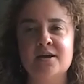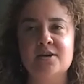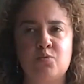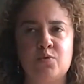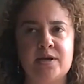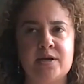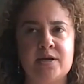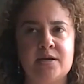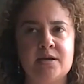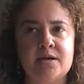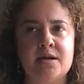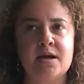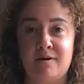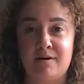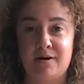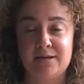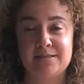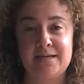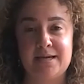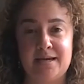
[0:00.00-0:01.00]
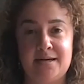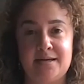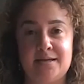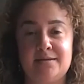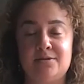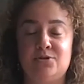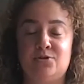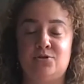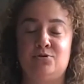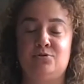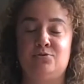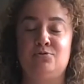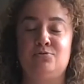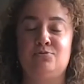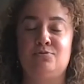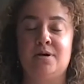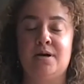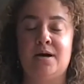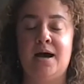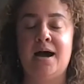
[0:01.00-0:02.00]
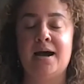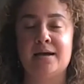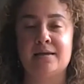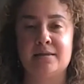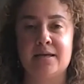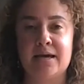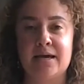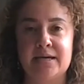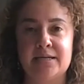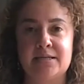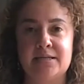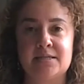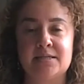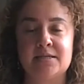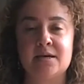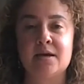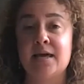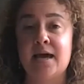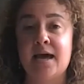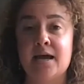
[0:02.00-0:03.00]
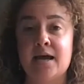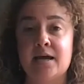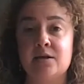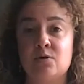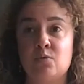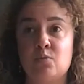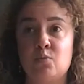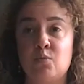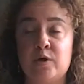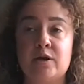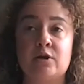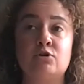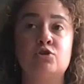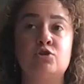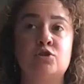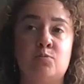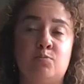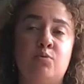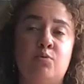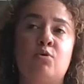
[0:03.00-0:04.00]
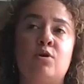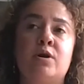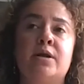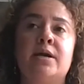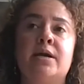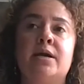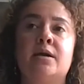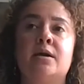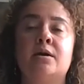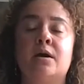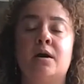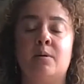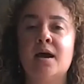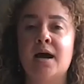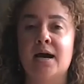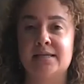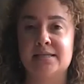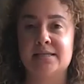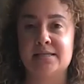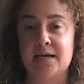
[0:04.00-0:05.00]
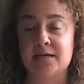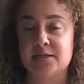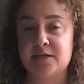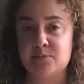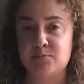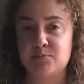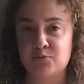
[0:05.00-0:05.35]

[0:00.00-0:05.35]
We are excited to highlight that we are supporting Asante